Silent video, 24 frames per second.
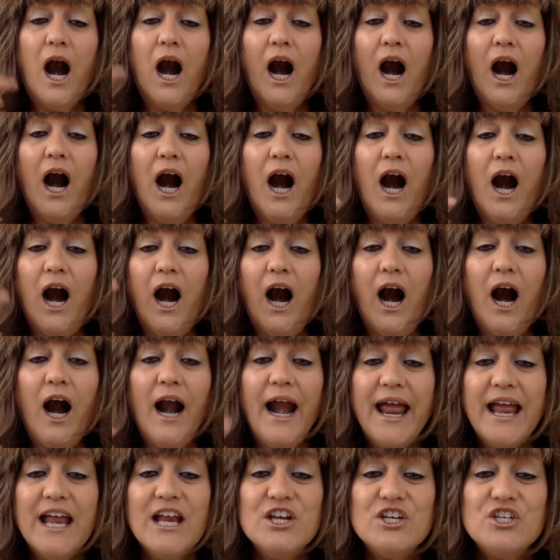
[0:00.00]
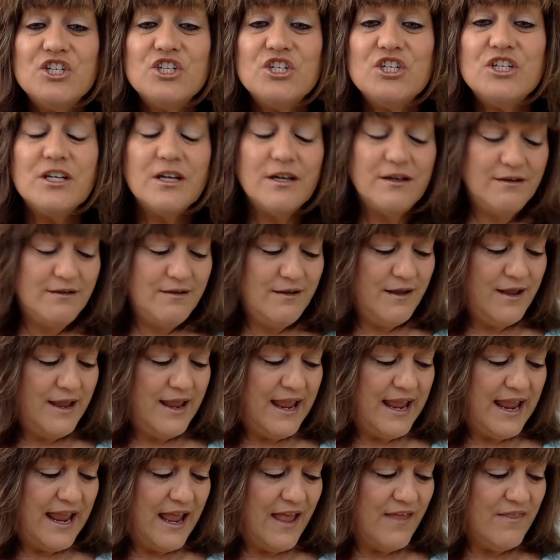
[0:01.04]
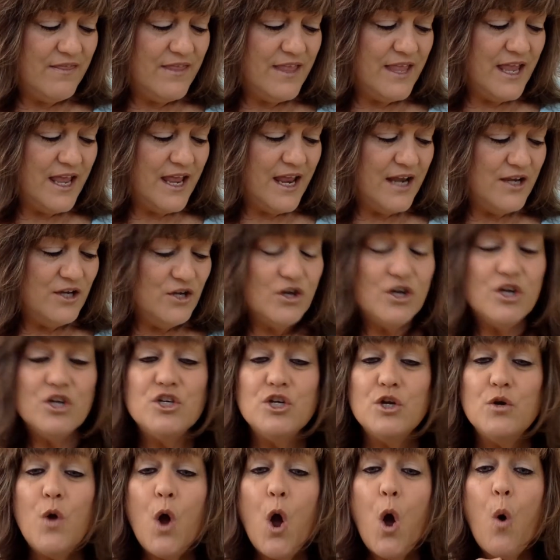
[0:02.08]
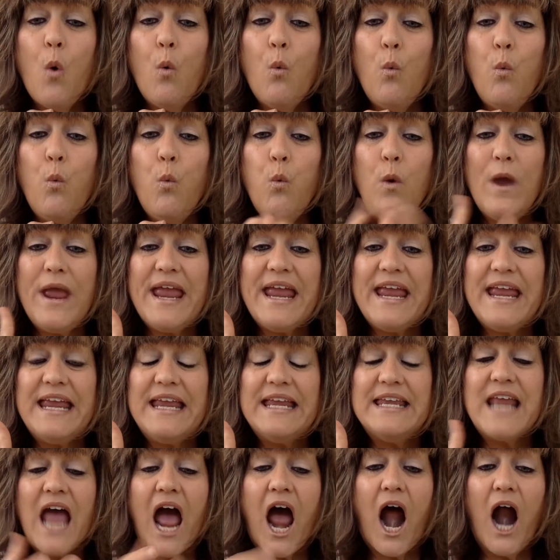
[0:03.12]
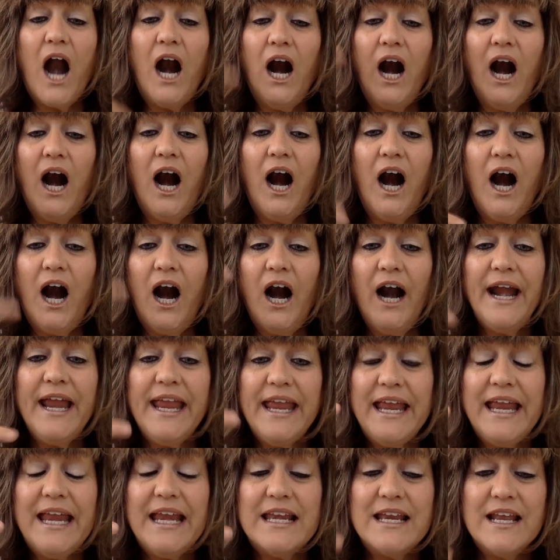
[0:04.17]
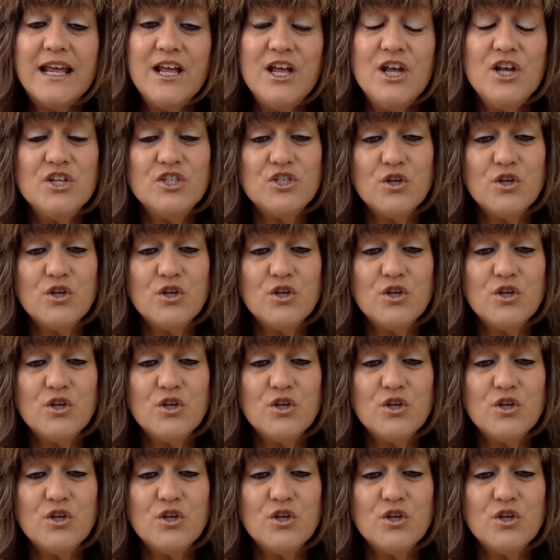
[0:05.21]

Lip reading: Rich. And then you could do weed, read.